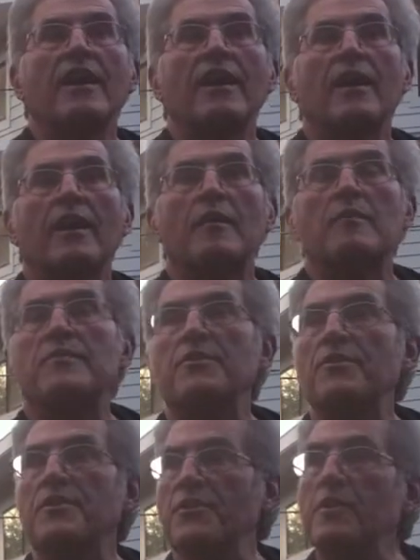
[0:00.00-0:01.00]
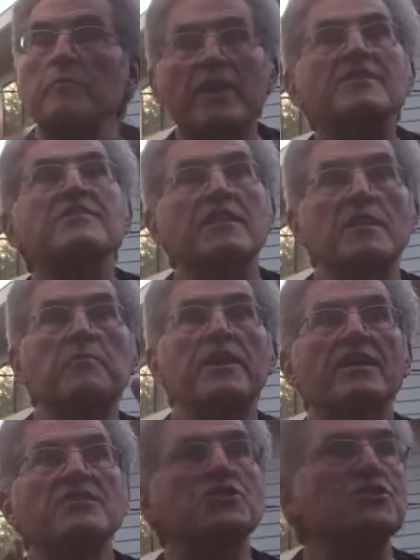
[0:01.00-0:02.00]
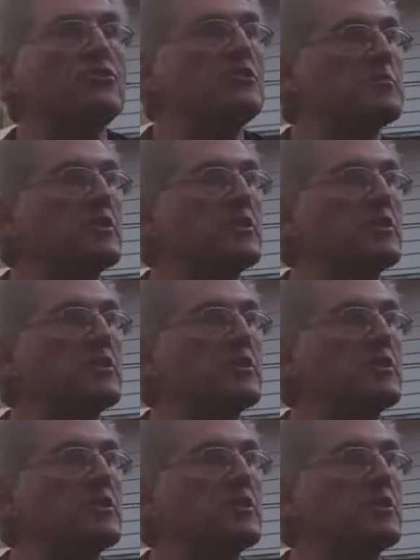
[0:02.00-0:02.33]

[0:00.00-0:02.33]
uh, you, you, can basically pick and choose,